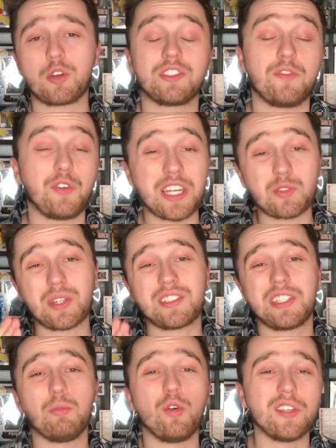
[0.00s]
because if you guys want to
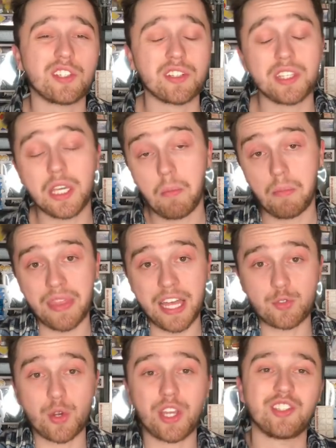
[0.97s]
see movies early,
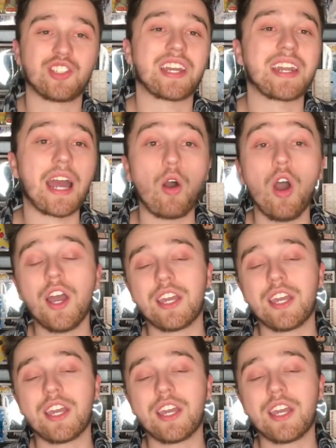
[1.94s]
that's where you can check it out.